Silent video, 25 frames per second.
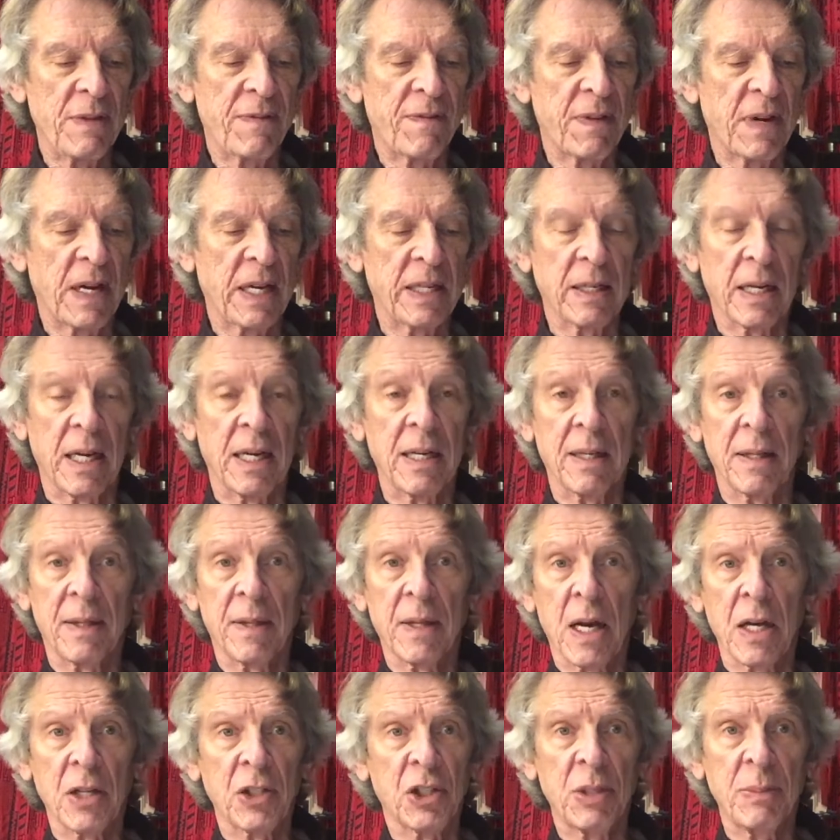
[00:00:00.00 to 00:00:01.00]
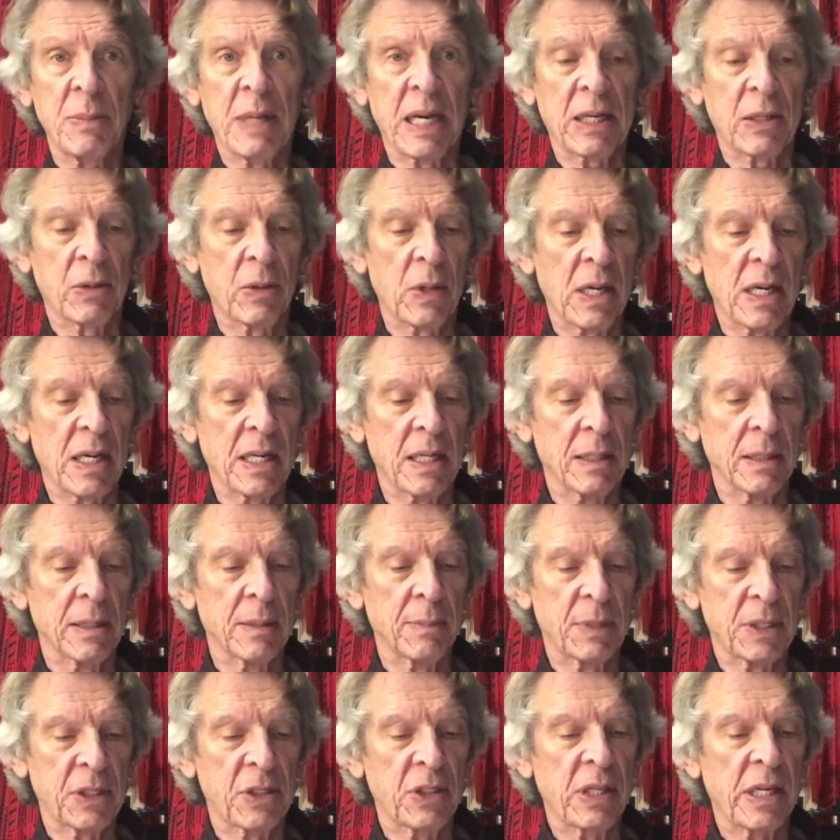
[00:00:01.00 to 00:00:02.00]
fight, I thought she might cry,
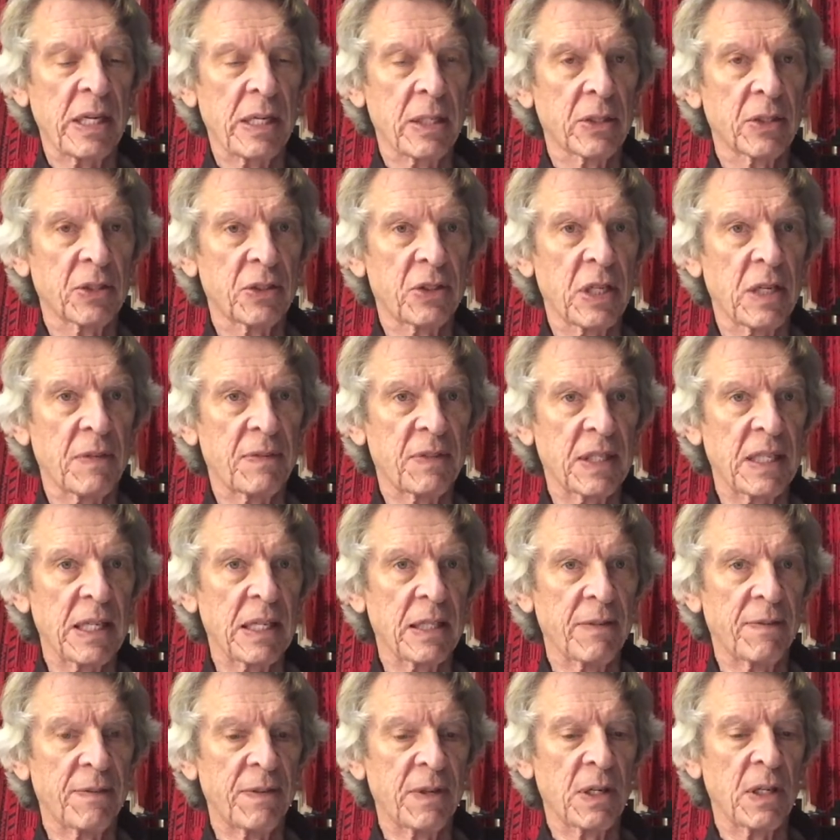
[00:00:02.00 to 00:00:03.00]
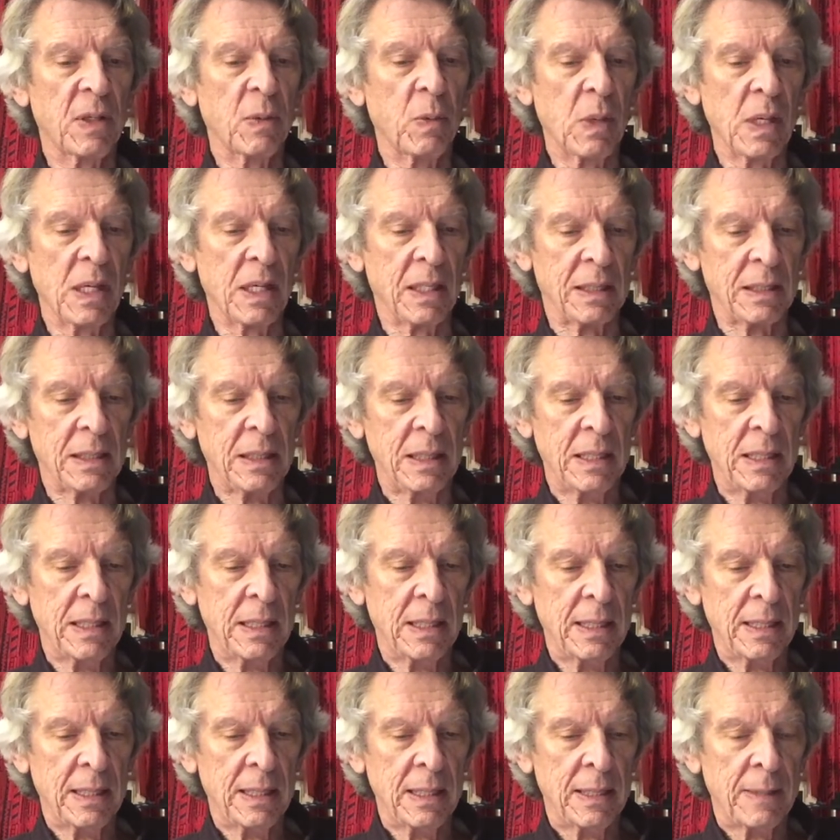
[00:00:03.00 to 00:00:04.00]
but she held herself together very well.
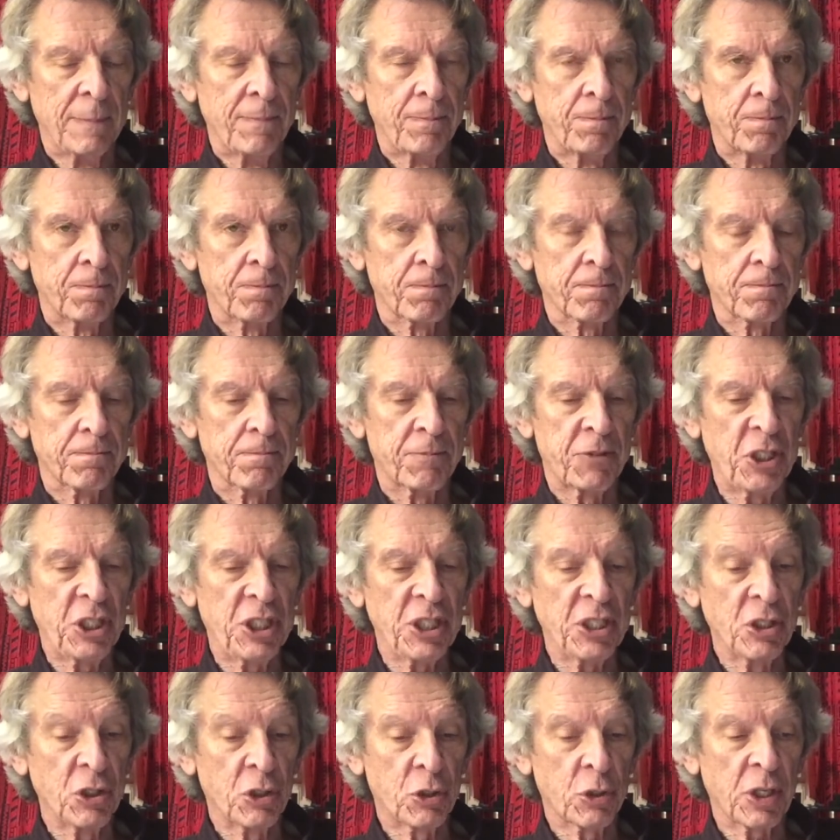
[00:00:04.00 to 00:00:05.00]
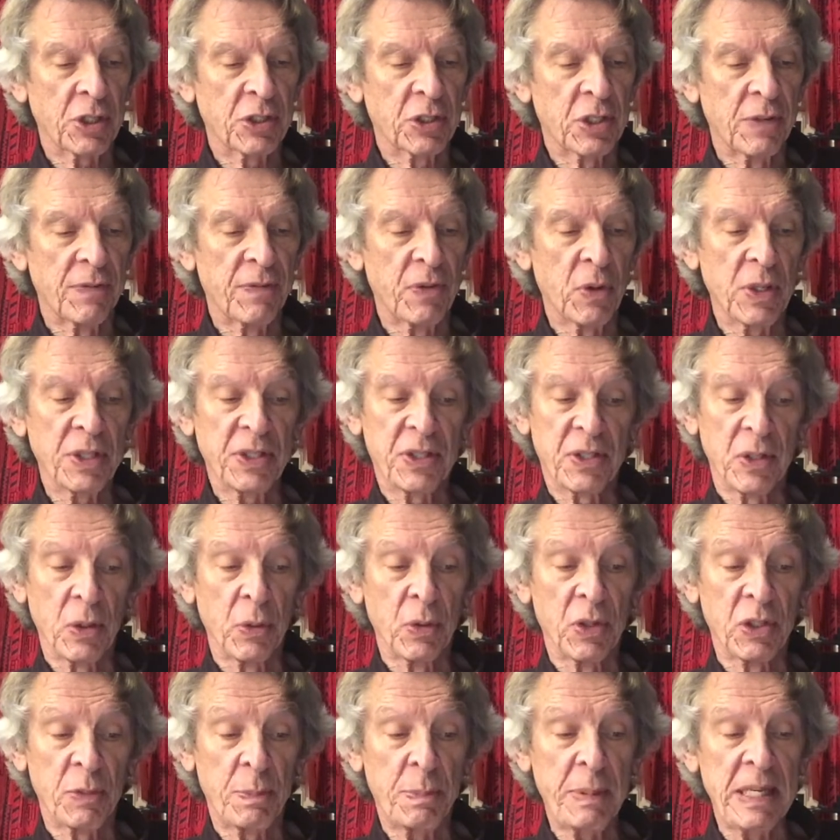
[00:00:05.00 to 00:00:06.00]
She didn't trust her voice, though,
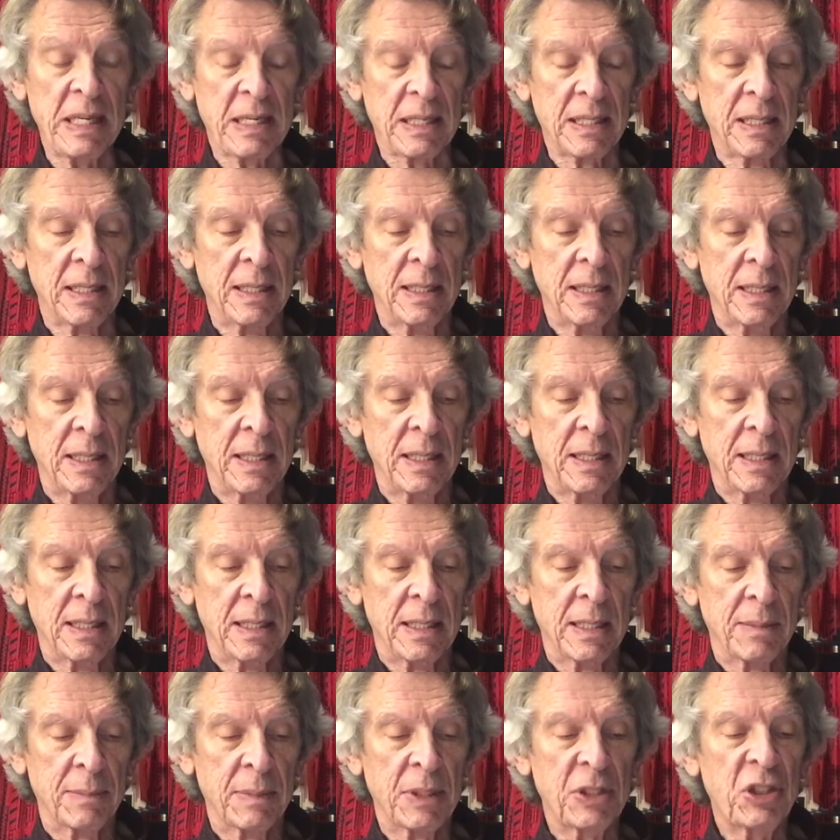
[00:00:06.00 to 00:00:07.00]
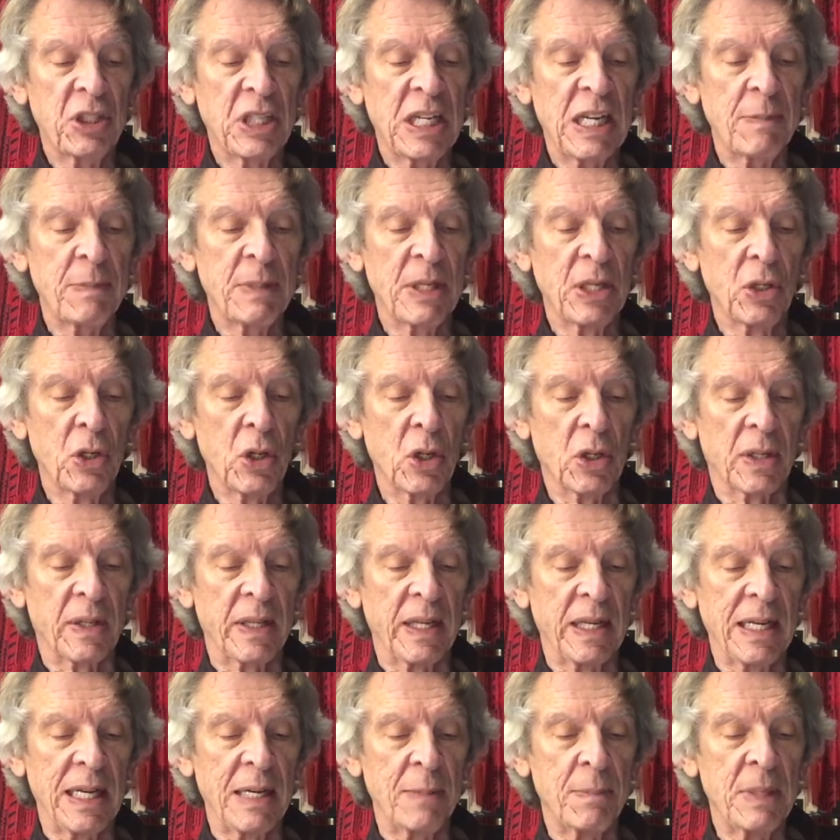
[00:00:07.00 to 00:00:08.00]
to speak, but she gave me a look
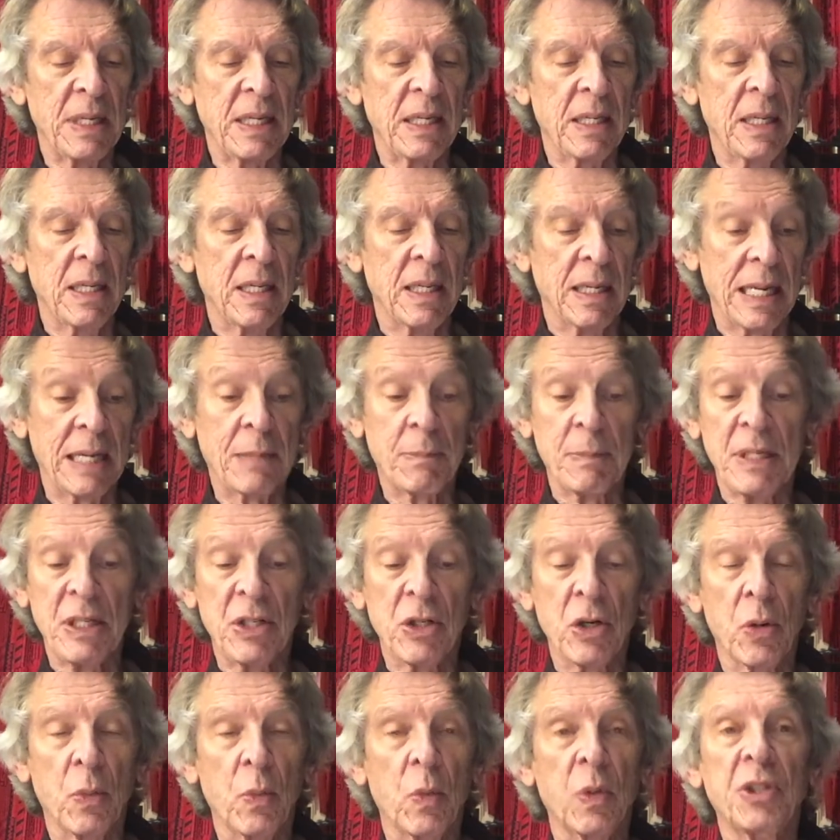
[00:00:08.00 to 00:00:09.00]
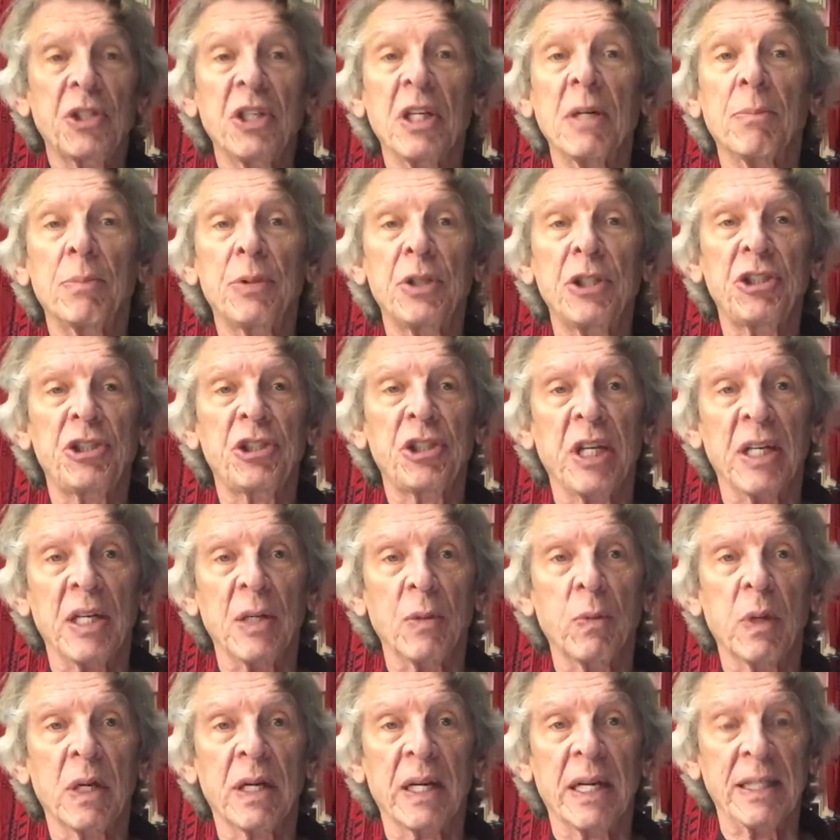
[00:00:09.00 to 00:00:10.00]
that let me know she
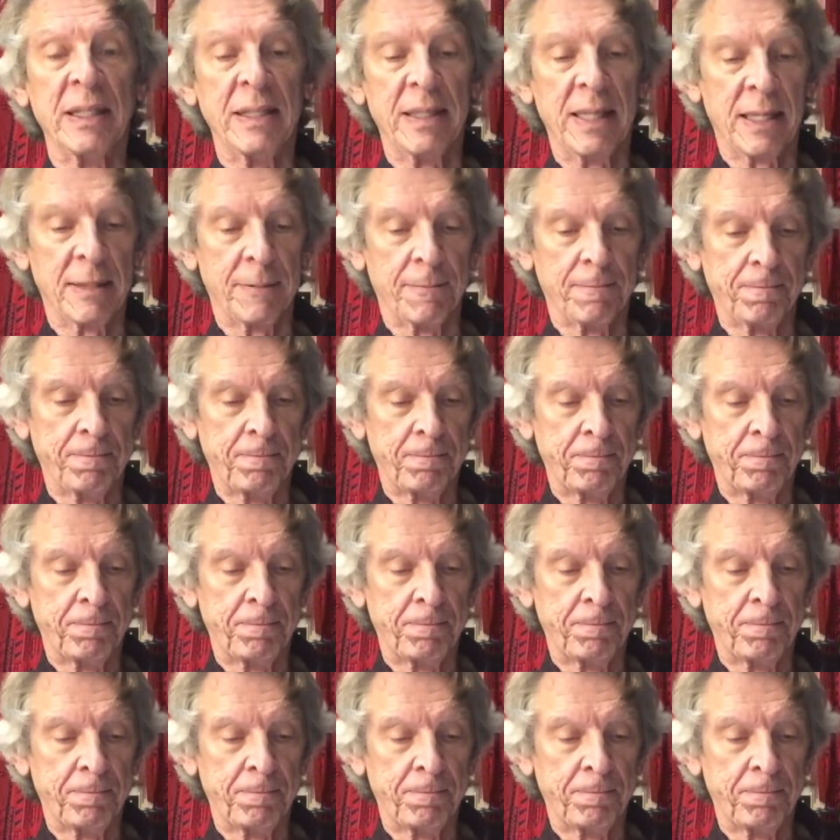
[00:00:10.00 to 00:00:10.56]
appreciated what I'd done.